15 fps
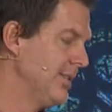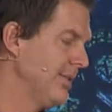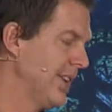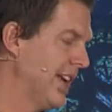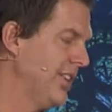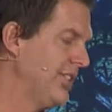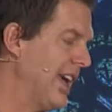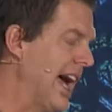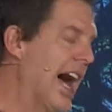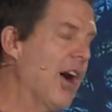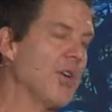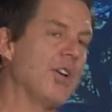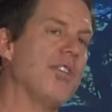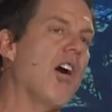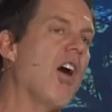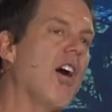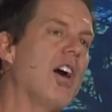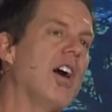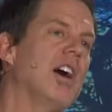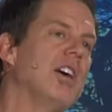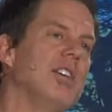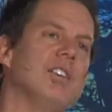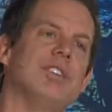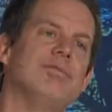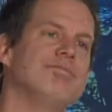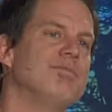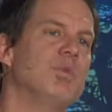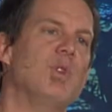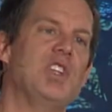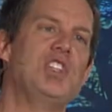that is out of our
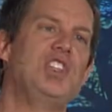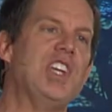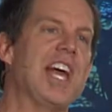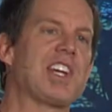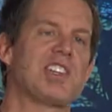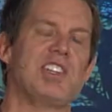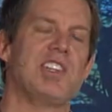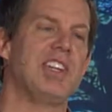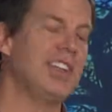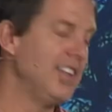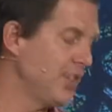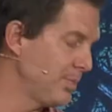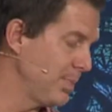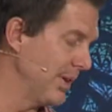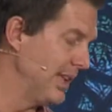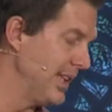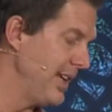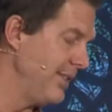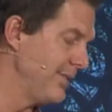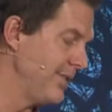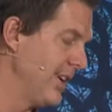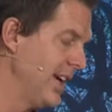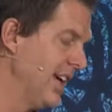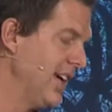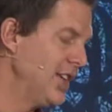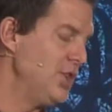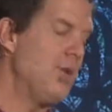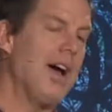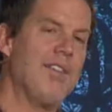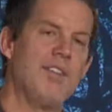rejection and disbelief.
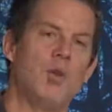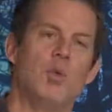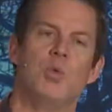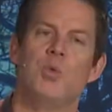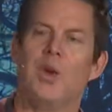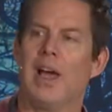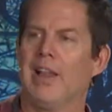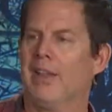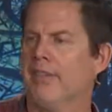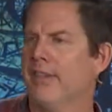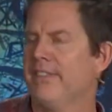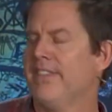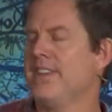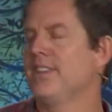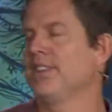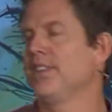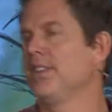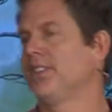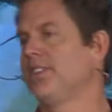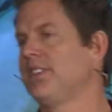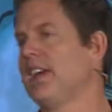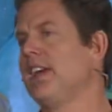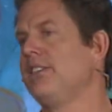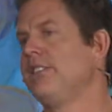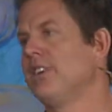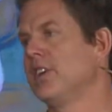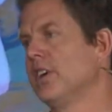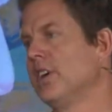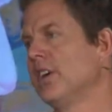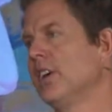You have a relevant
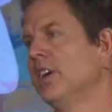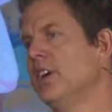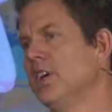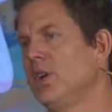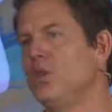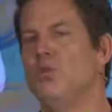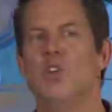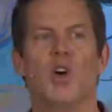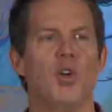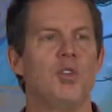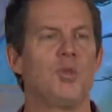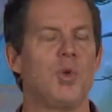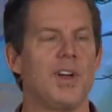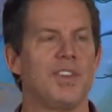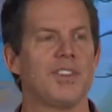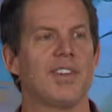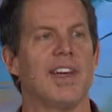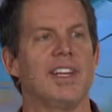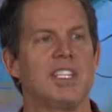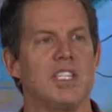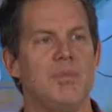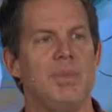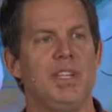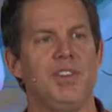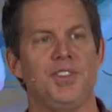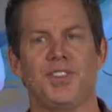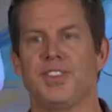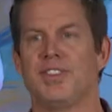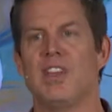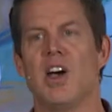Savior who knows what it's like to be
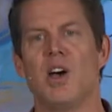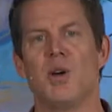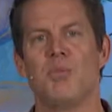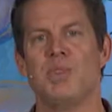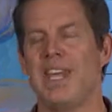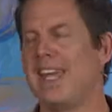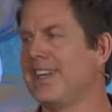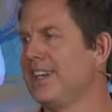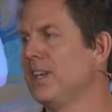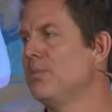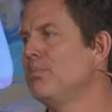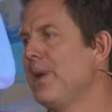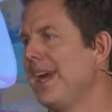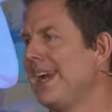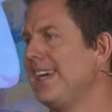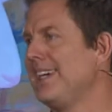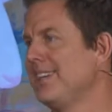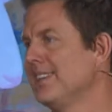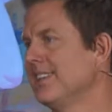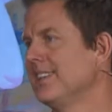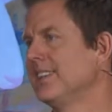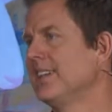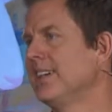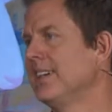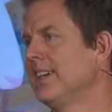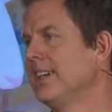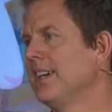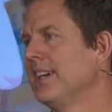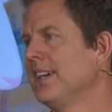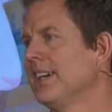snubbed and in pain.
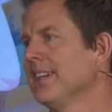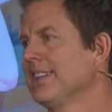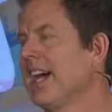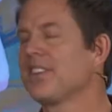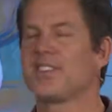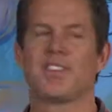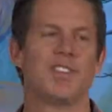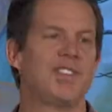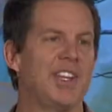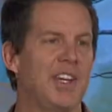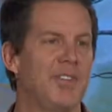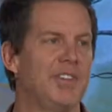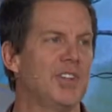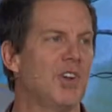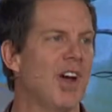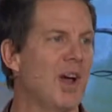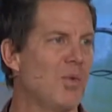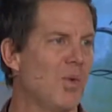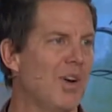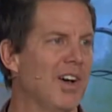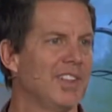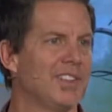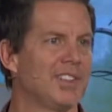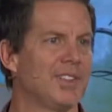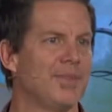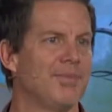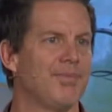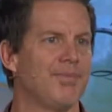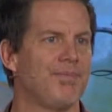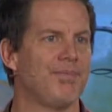That's the Savior I want.
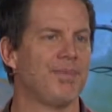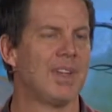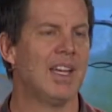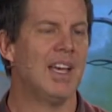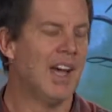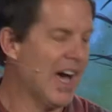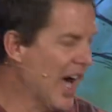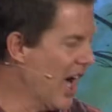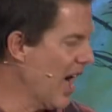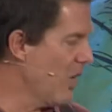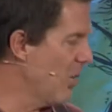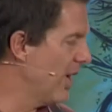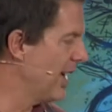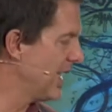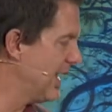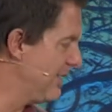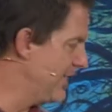I want to give